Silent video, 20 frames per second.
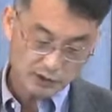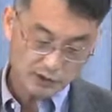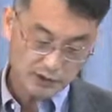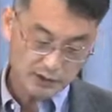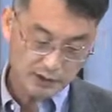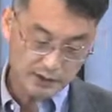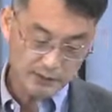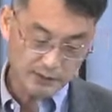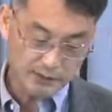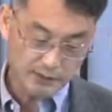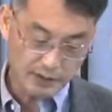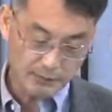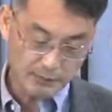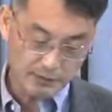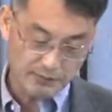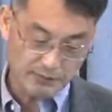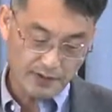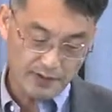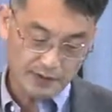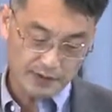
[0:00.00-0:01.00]
sin can
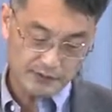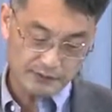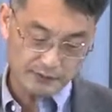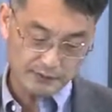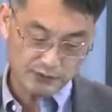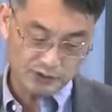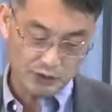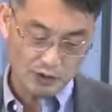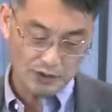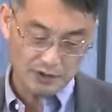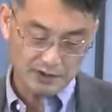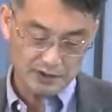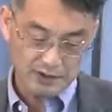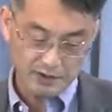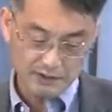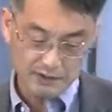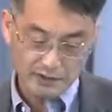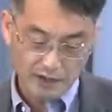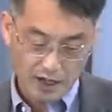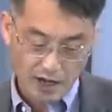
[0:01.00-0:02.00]
prevent us from drawing
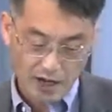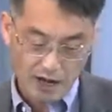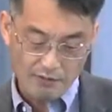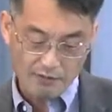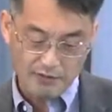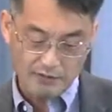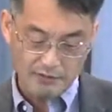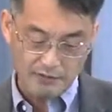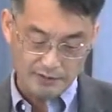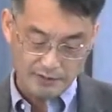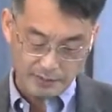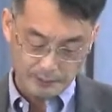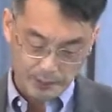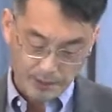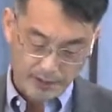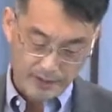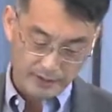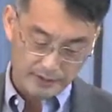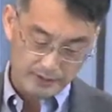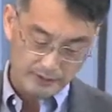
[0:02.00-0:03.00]
near to god when we
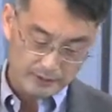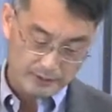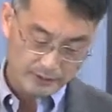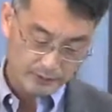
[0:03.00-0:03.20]
repent